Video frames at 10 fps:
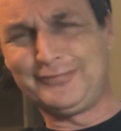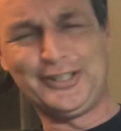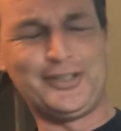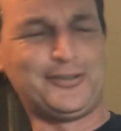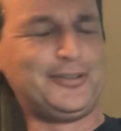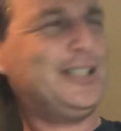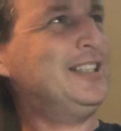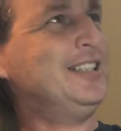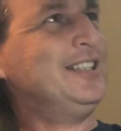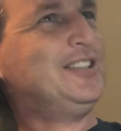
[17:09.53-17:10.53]

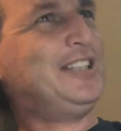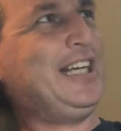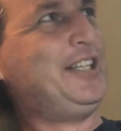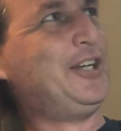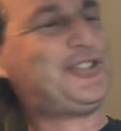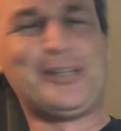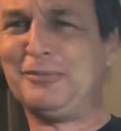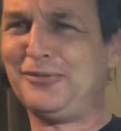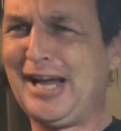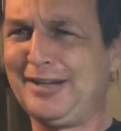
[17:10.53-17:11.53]
there's some
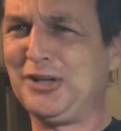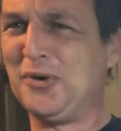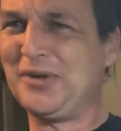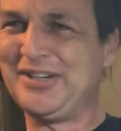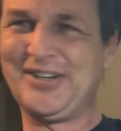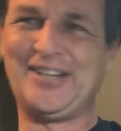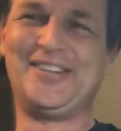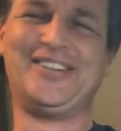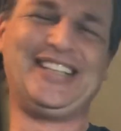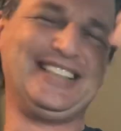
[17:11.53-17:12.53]
of that going
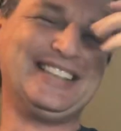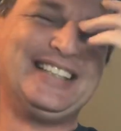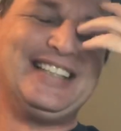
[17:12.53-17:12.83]
on, right?